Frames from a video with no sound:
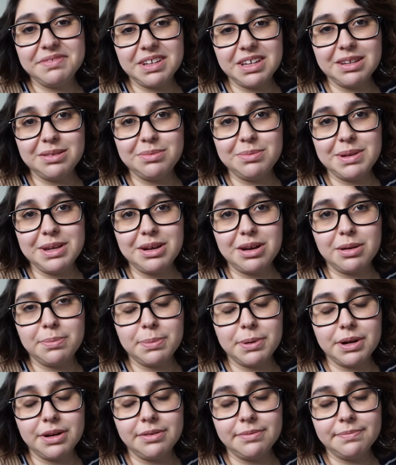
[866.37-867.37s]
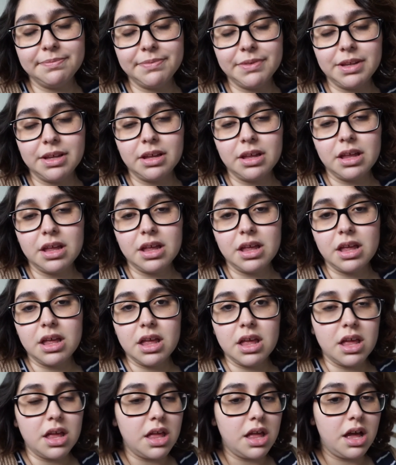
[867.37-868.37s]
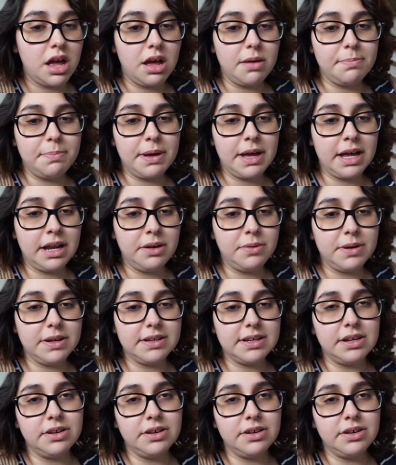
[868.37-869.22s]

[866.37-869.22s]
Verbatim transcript: It gives me heartburn. Um, but anyways,